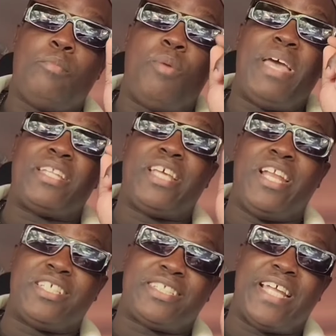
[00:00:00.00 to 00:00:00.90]
But me I tell
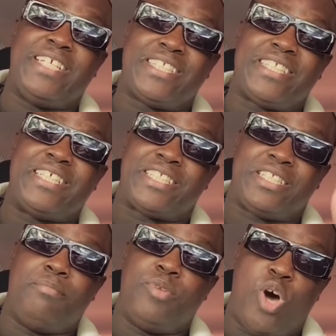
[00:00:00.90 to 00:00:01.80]
you, say the
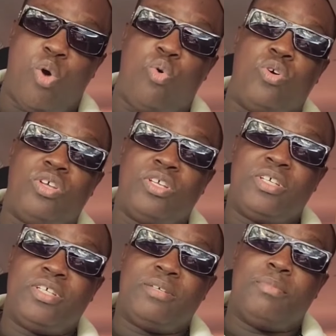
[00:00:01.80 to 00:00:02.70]
system now,
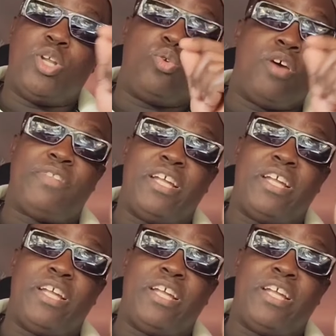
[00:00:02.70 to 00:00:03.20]
me don't know